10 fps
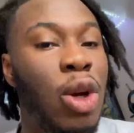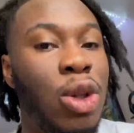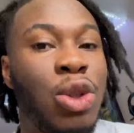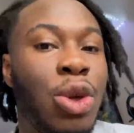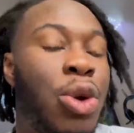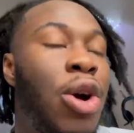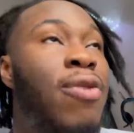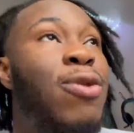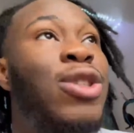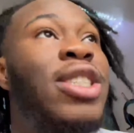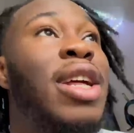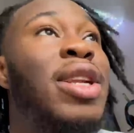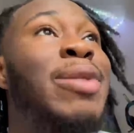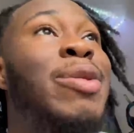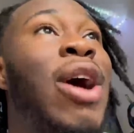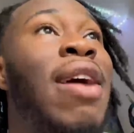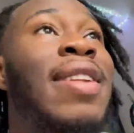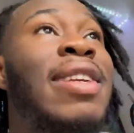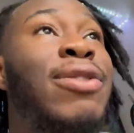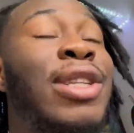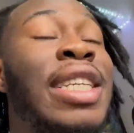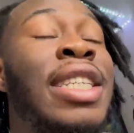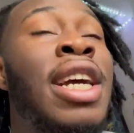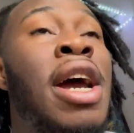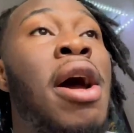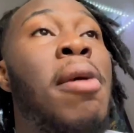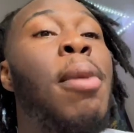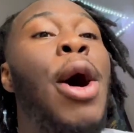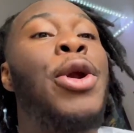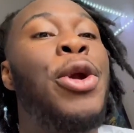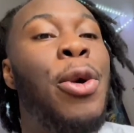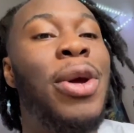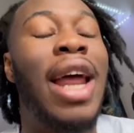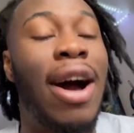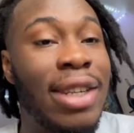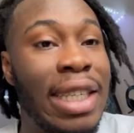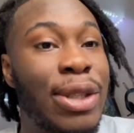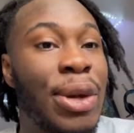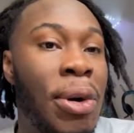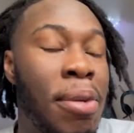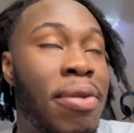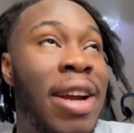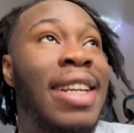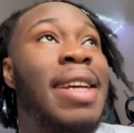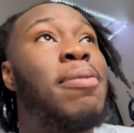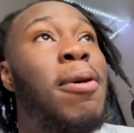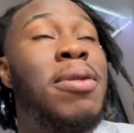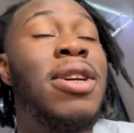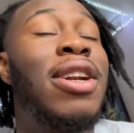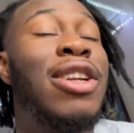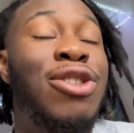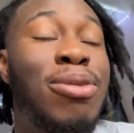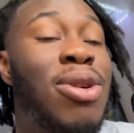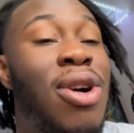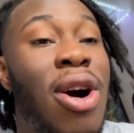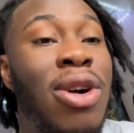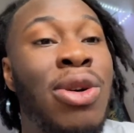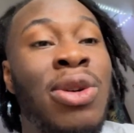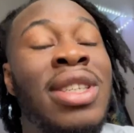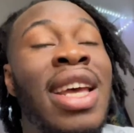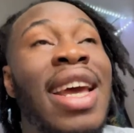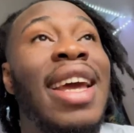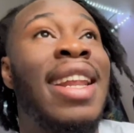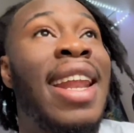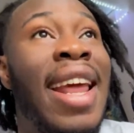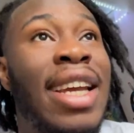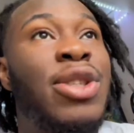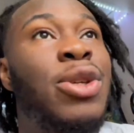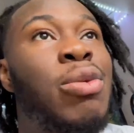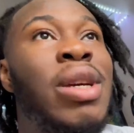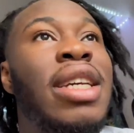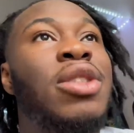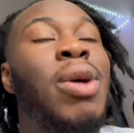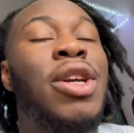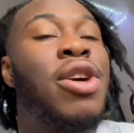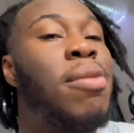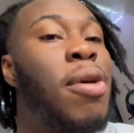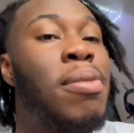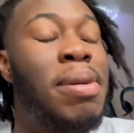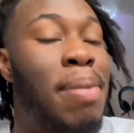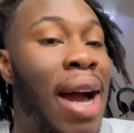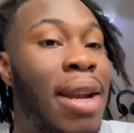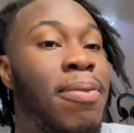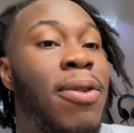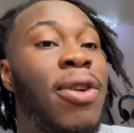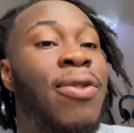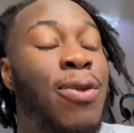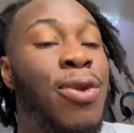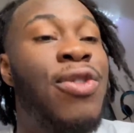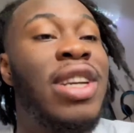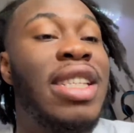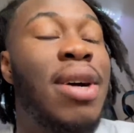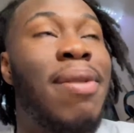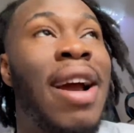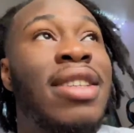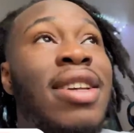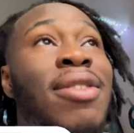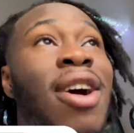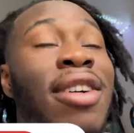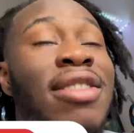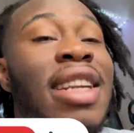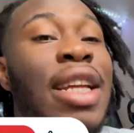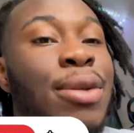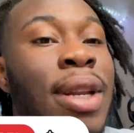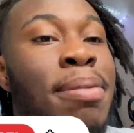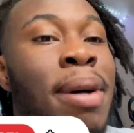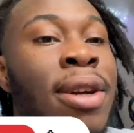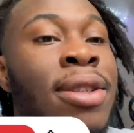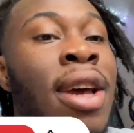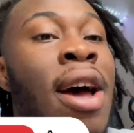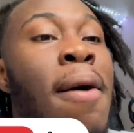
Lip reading: So, unfortunately, we don't have any footage. But knowing how these lot operate, they're probably going to drop the cargos in the next 2 weeks, where you can probably buy them for the full retail price of £120.